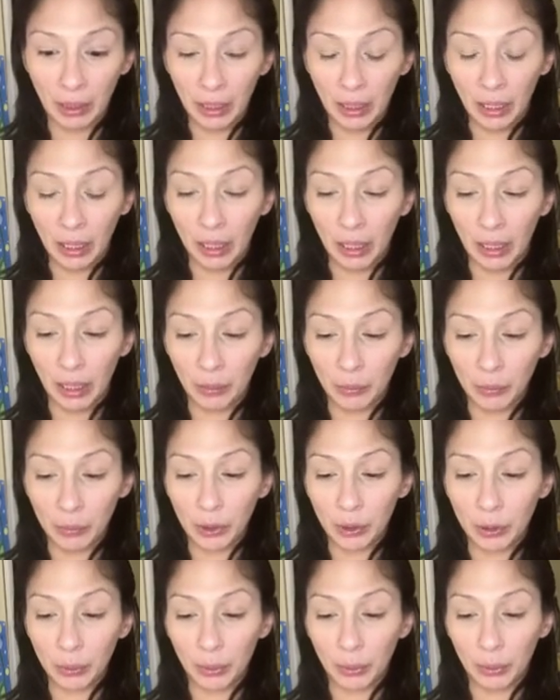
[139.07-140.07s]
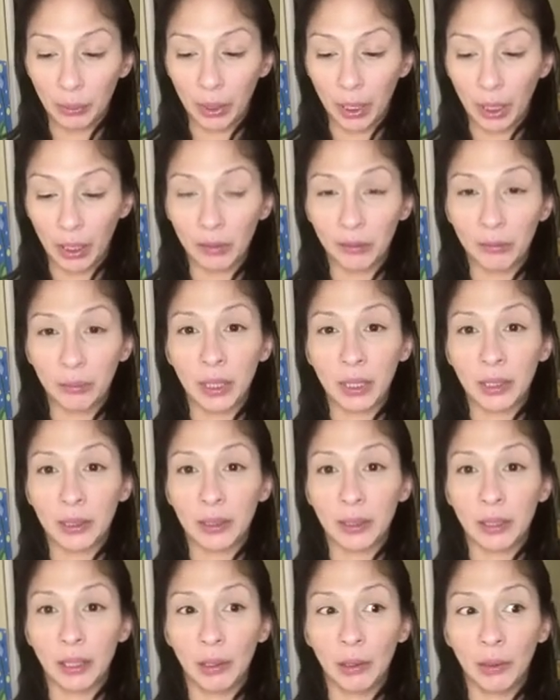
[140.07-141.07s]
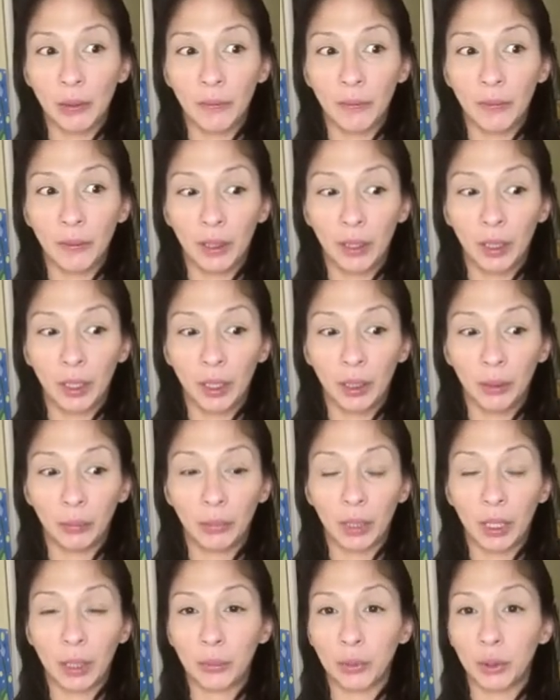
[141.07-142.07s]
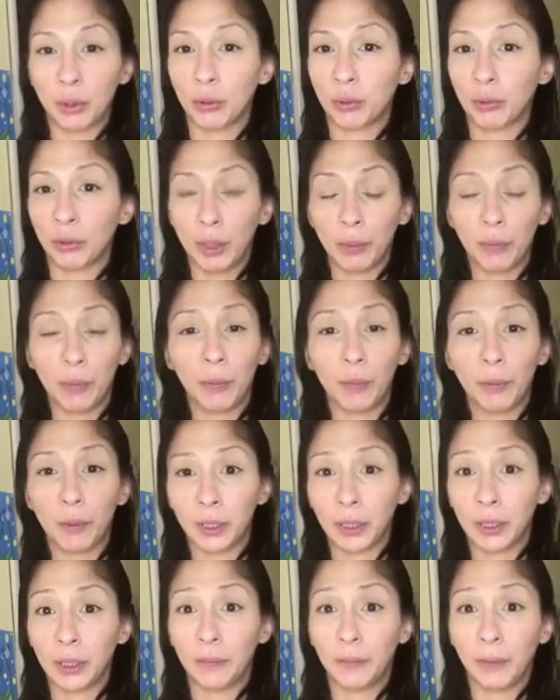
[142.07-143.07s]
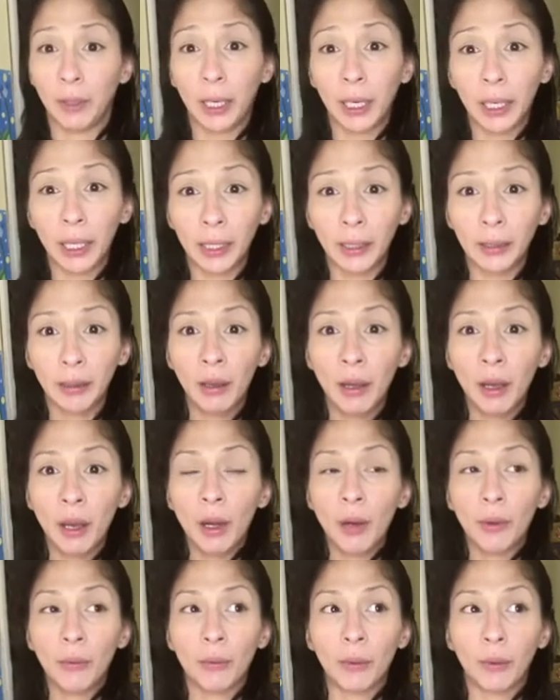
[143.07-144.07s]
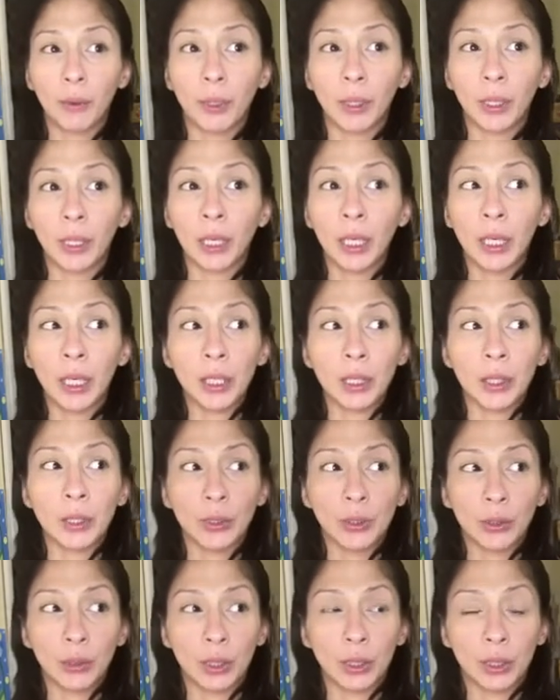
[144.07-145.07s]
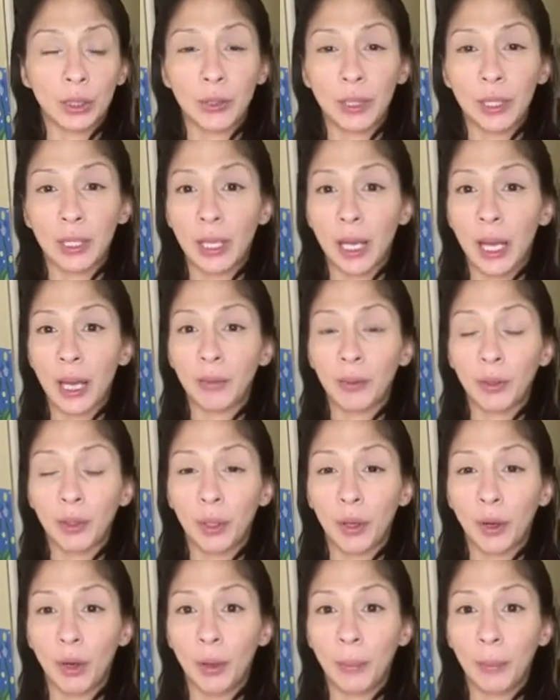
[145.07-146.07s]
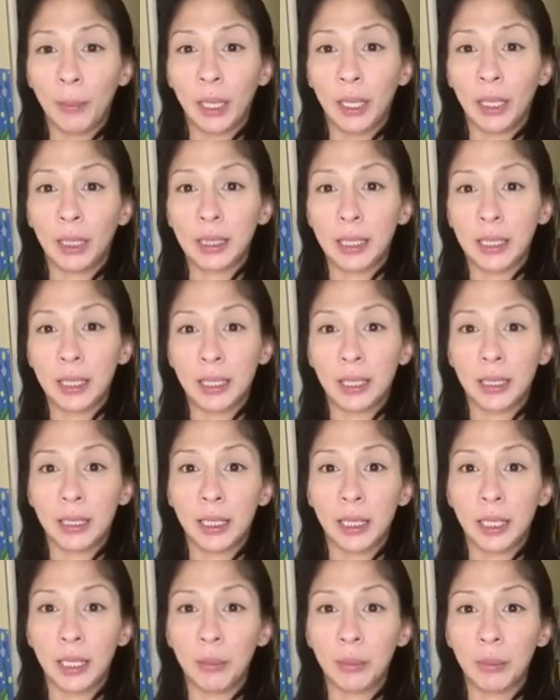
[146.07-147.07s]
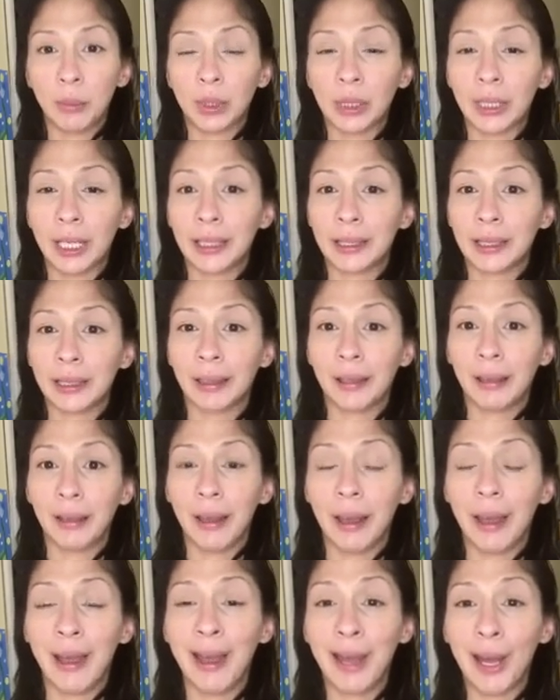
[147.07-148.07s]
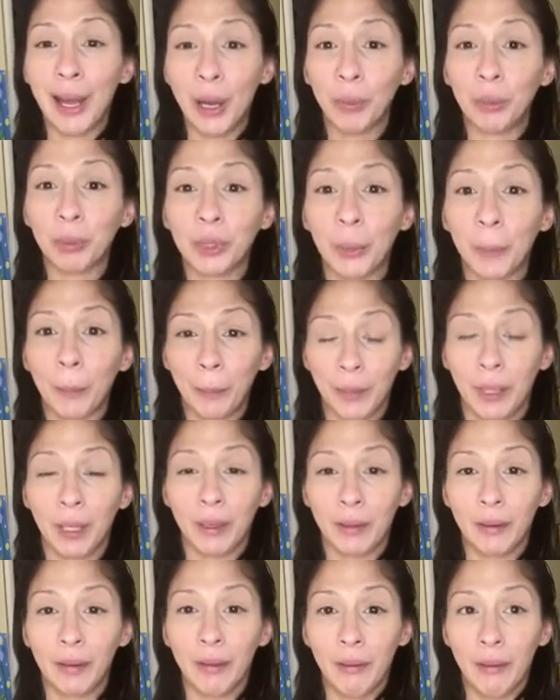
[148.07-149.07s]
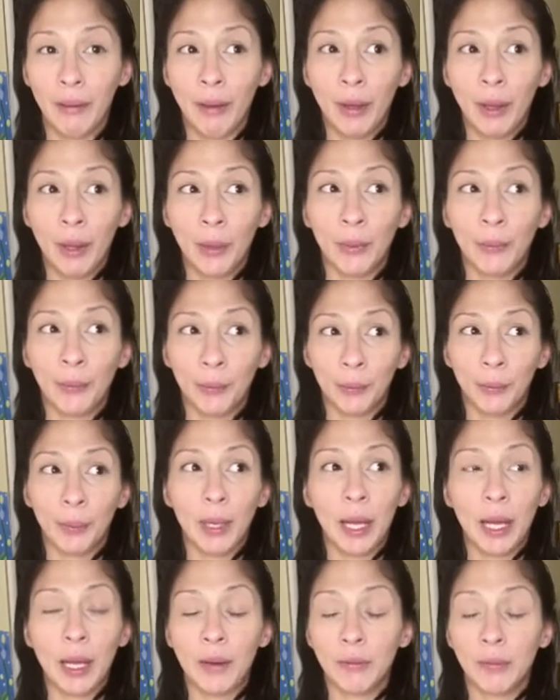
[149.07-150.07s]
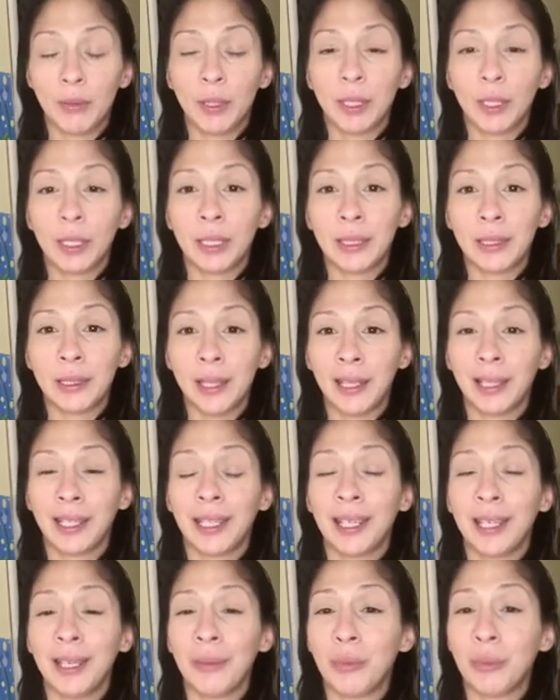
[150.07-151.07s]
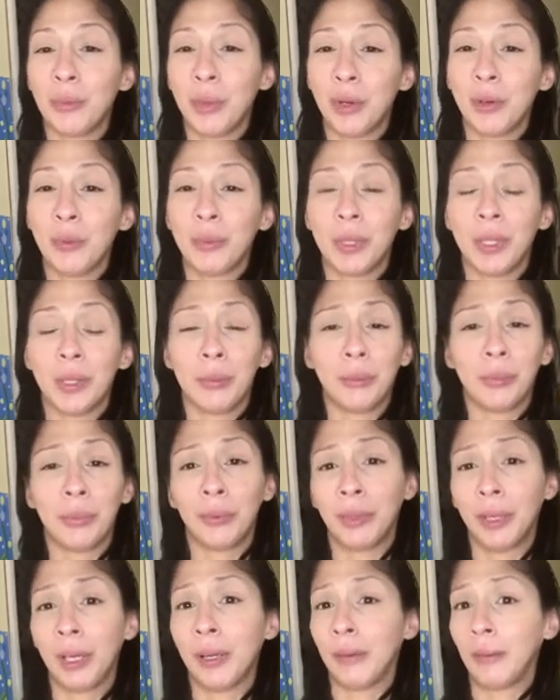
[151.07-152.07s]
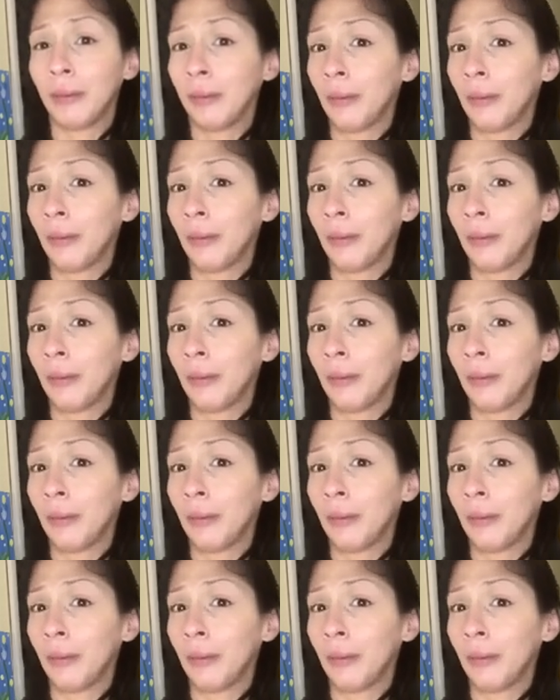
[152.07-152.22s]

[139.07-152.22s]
I'm super proud of myself. I'm so grateful for the divine, for source, and every all my unseen team, which has helped me through every second, moment, breath